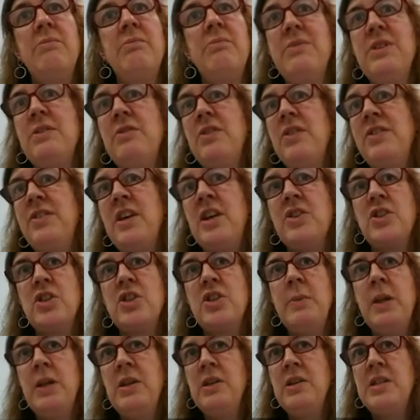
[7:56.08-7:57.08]
the research
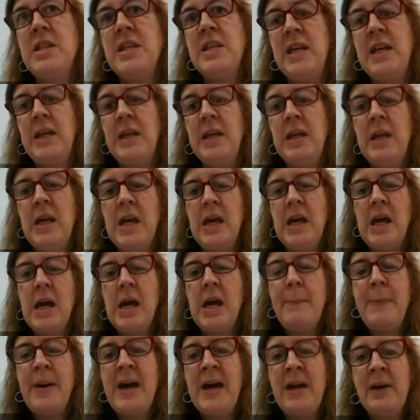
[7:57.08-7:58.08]
community
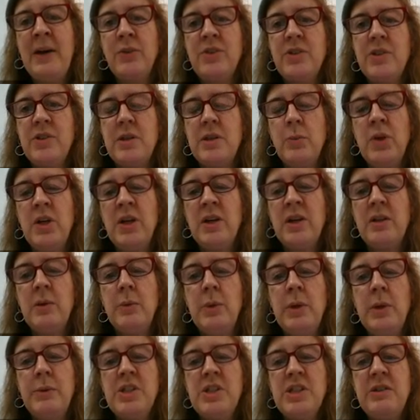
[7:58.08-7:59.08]
about the work
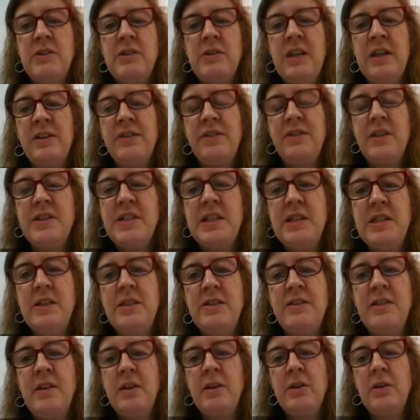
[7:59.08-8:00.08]
that we were doing,
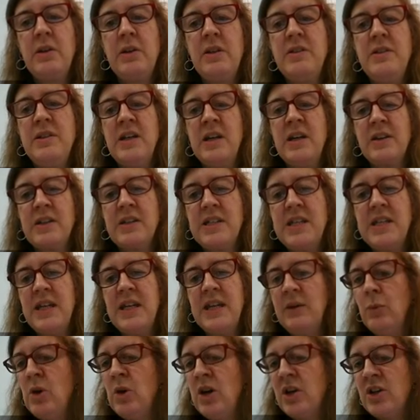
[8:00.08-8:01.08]
so
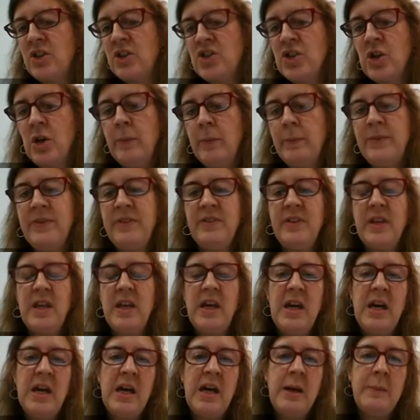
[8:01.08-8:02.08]
conducting workshops,
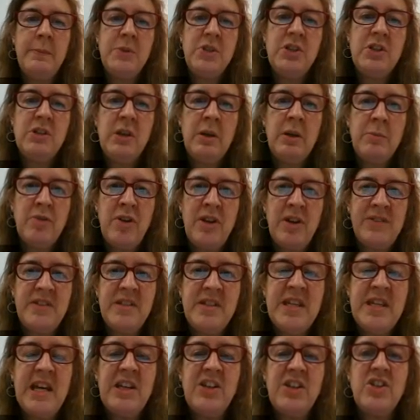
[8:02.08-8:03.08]
doing
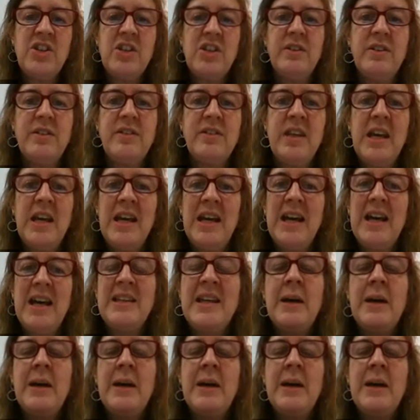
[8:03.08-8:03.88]
presentations, and